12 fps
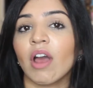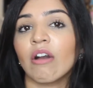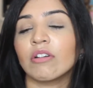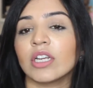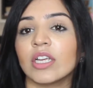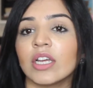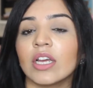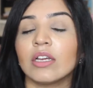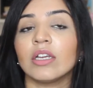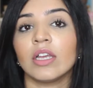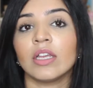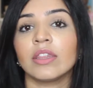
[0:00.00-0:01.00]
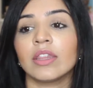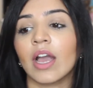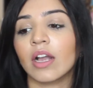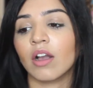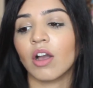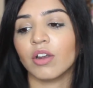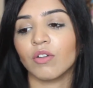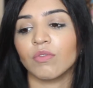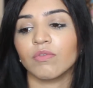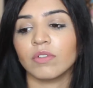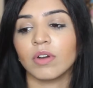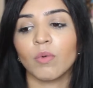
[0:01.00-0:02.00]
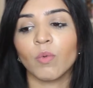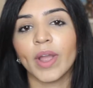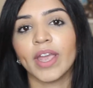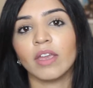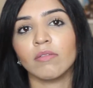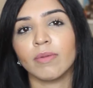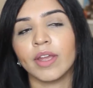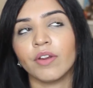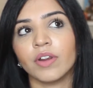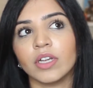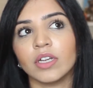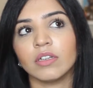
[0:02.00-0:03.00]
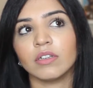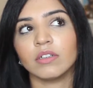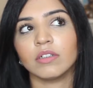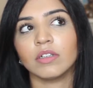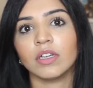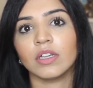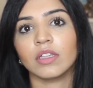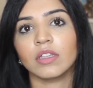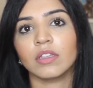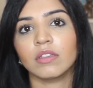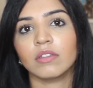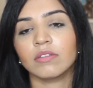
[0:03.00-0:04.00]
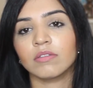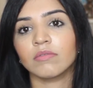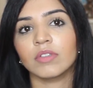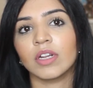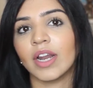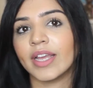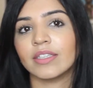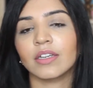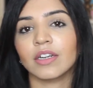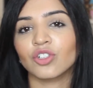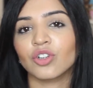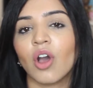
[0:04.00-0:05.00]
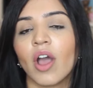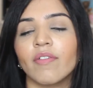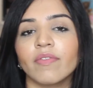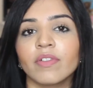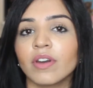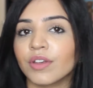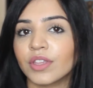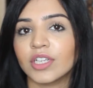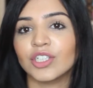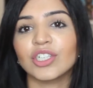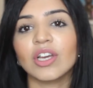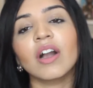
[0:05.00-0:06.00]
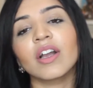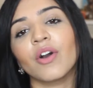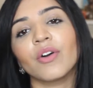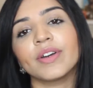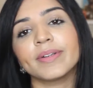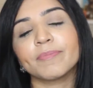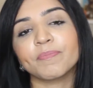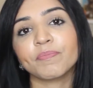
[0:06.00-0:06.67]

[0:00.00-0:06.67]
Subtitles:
out in that kind of way where the laser does not have nothing to target on.